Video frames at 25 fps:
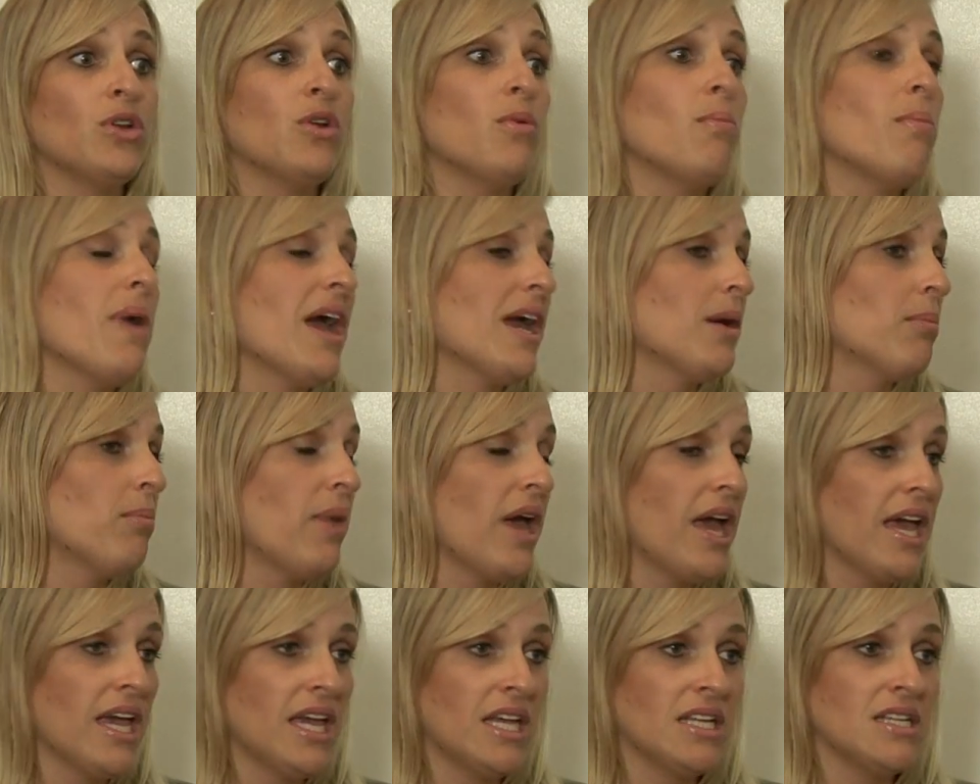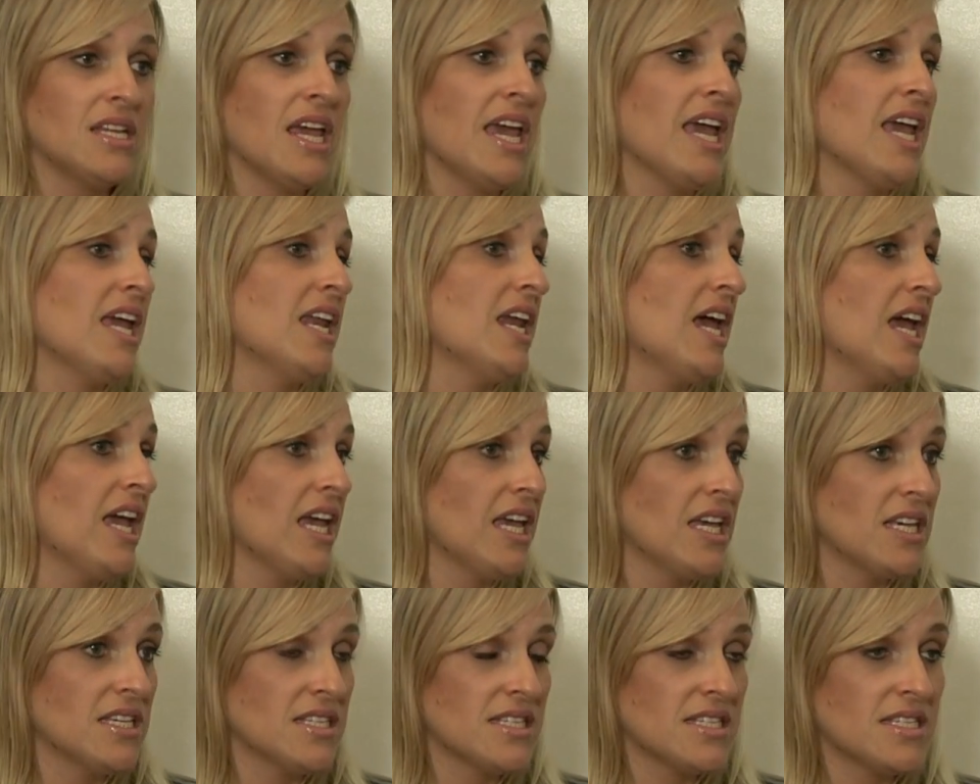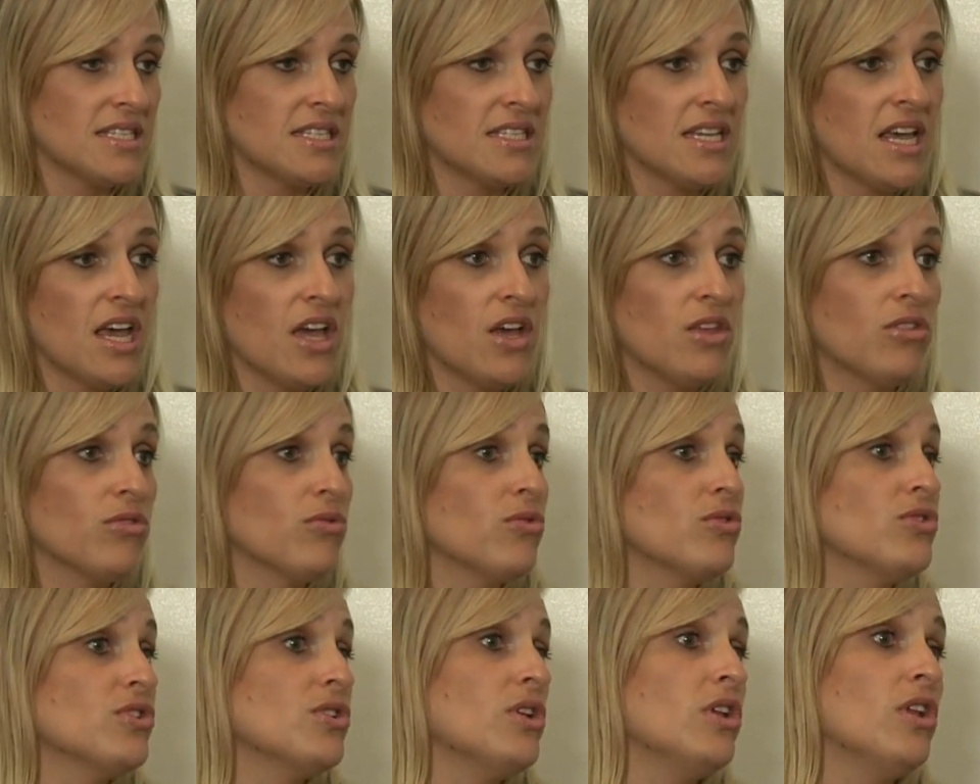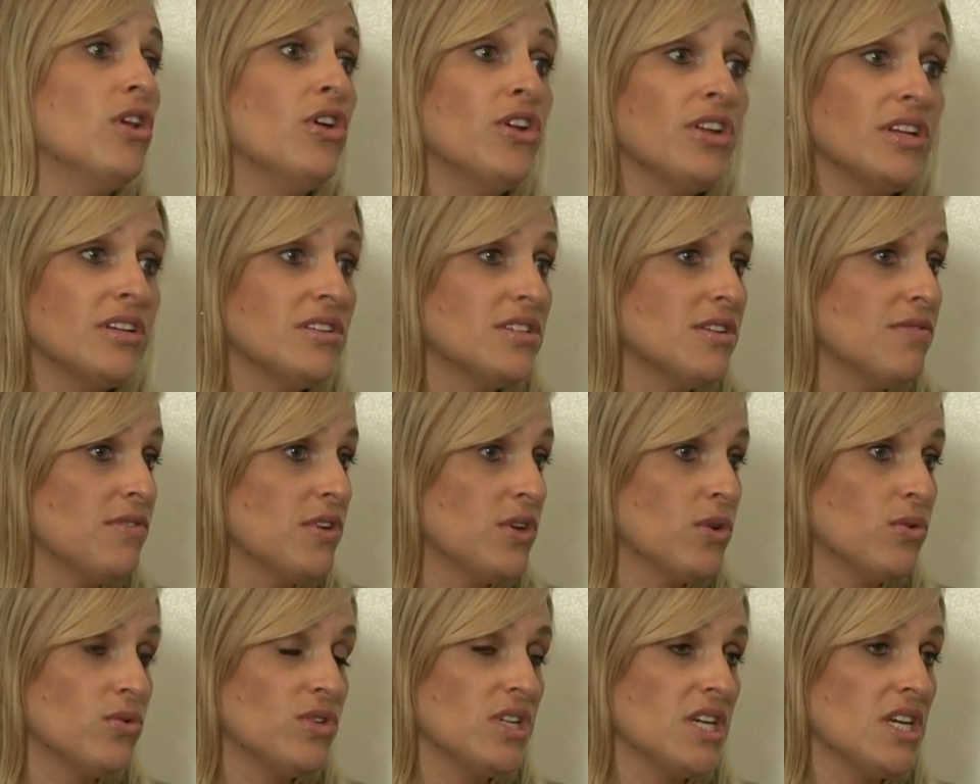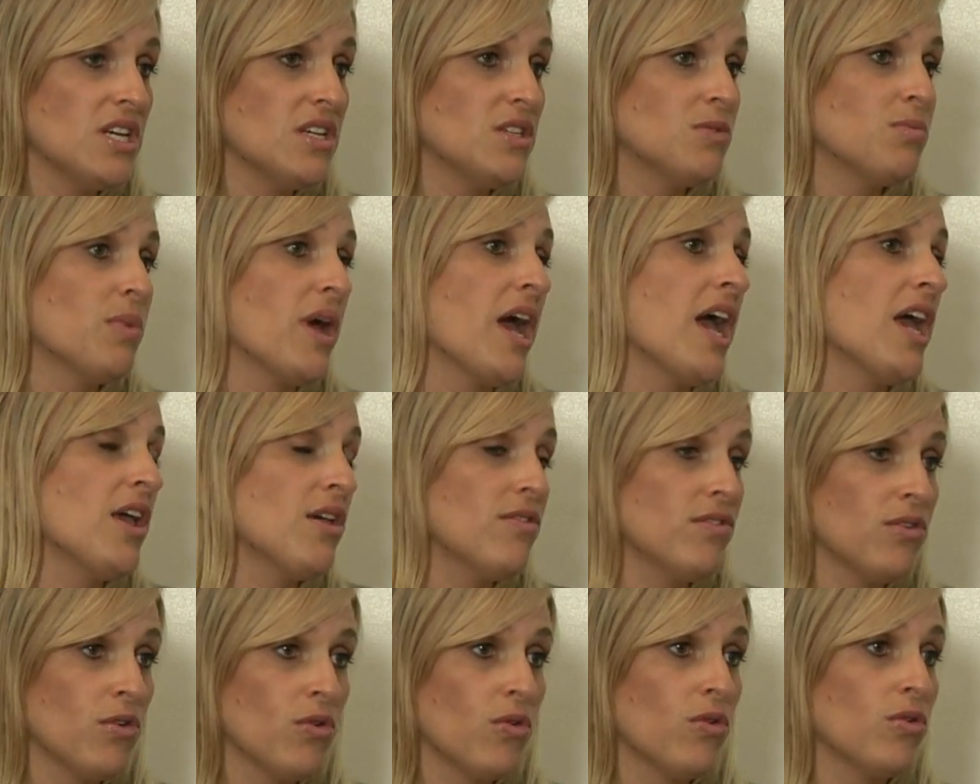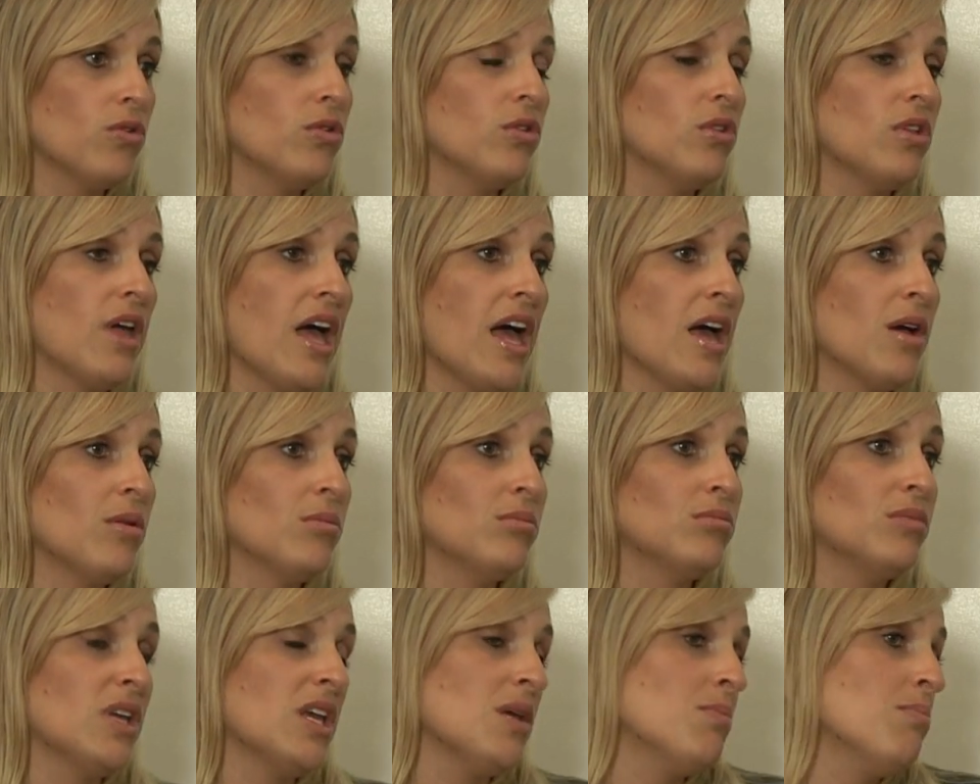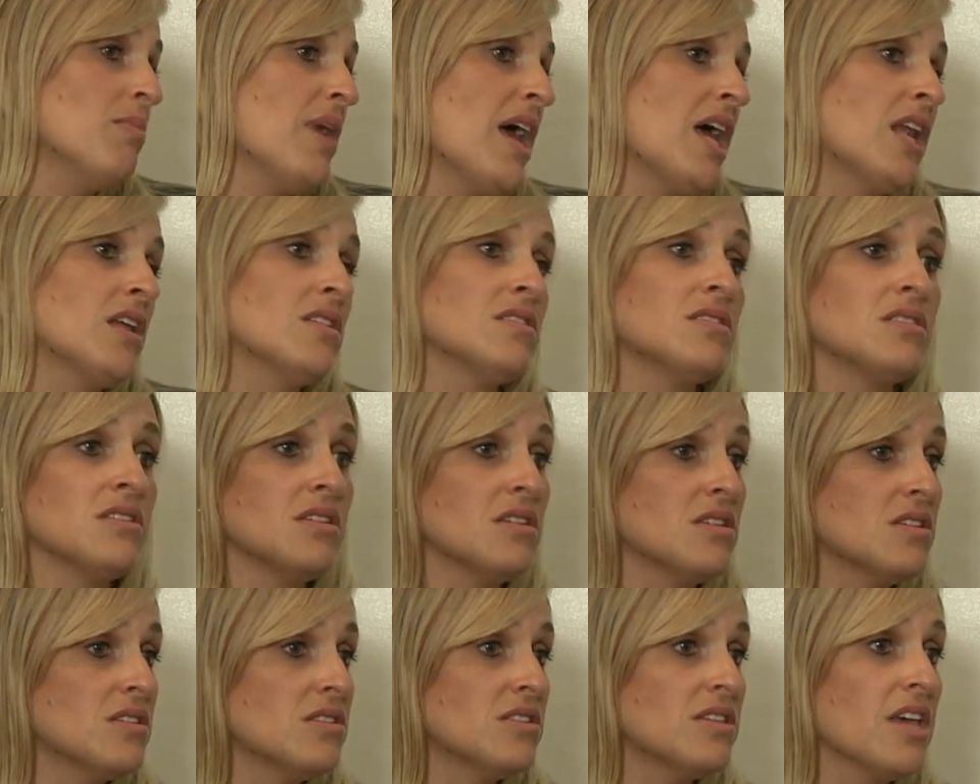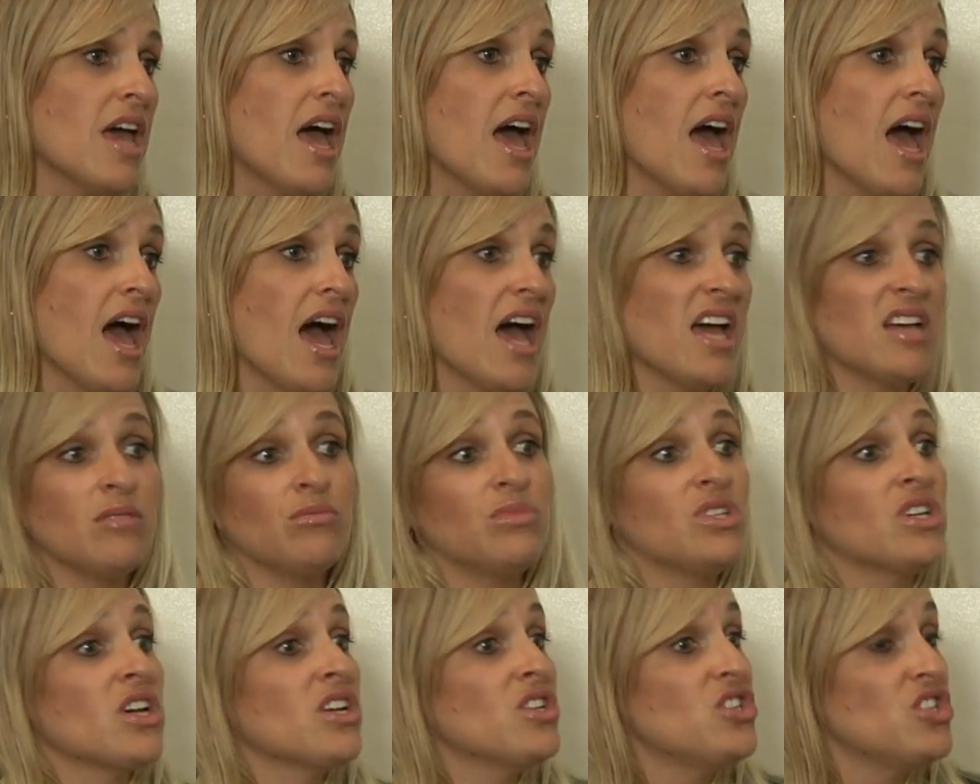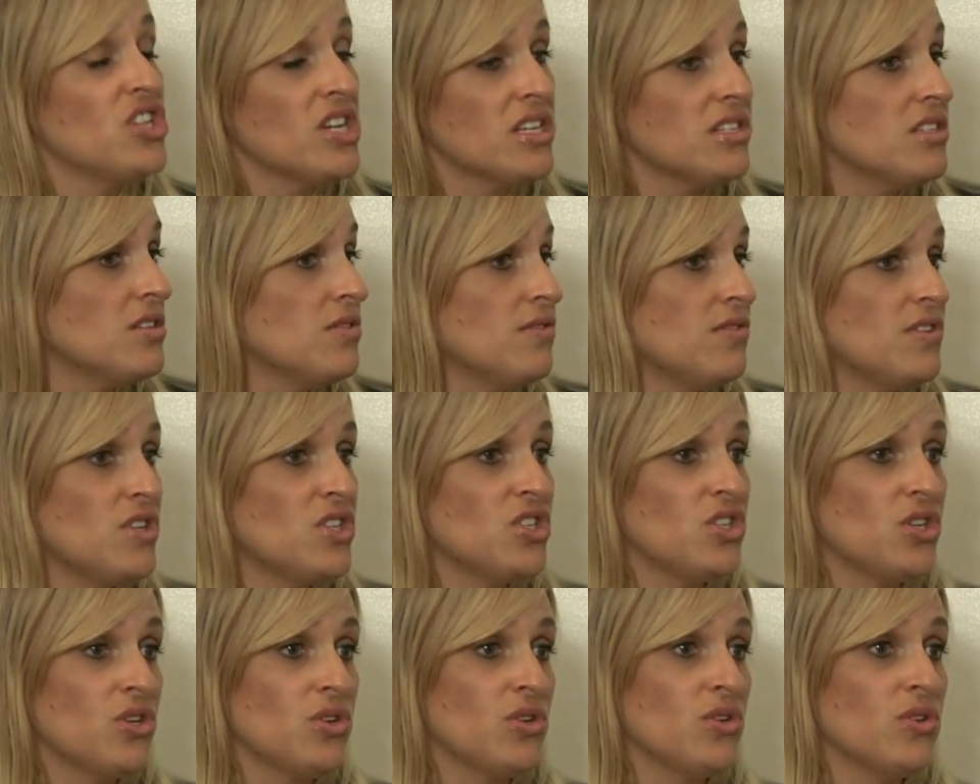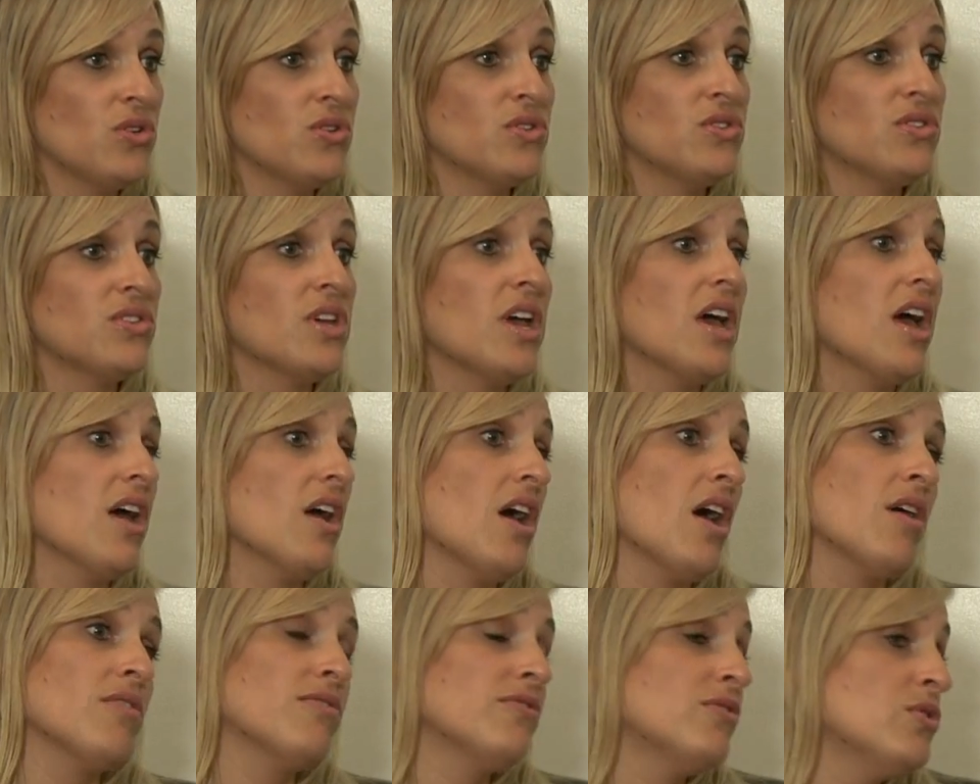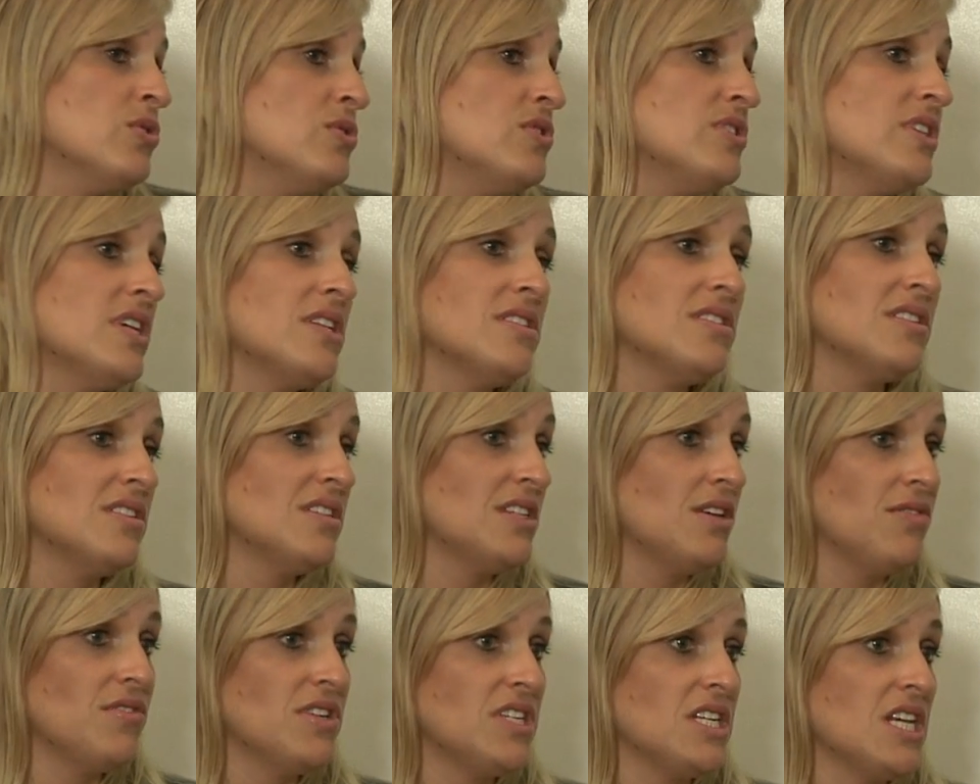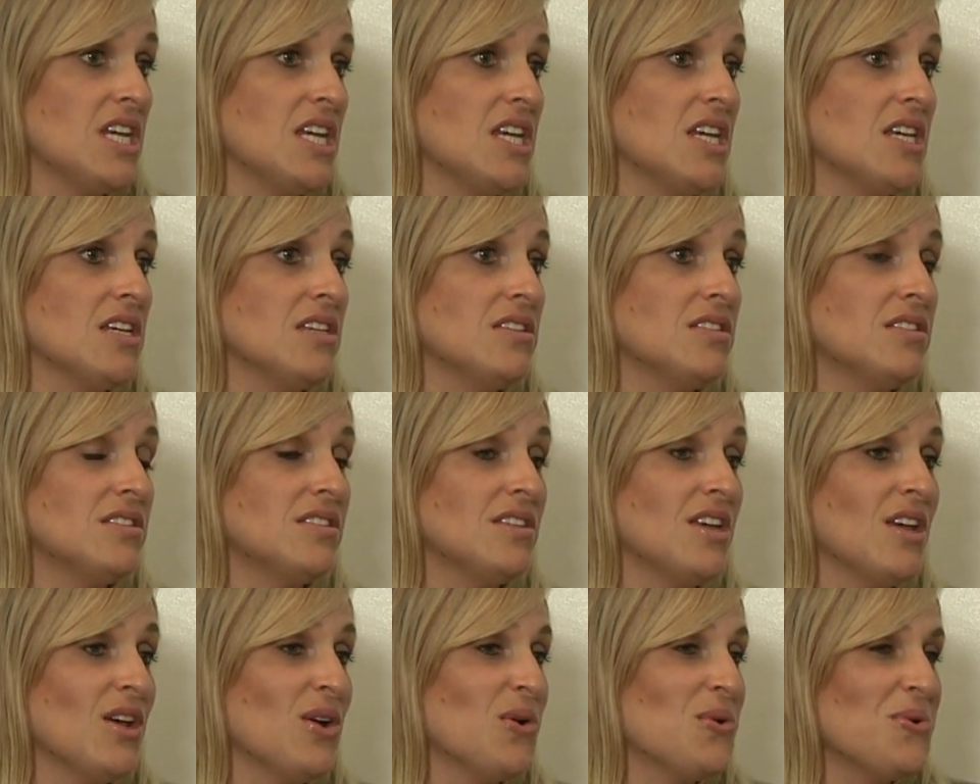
you know, back pain, headaches, through to learning difficulties, behavioural um, imbalances, uh, digestive issues, uh, food sensitivities,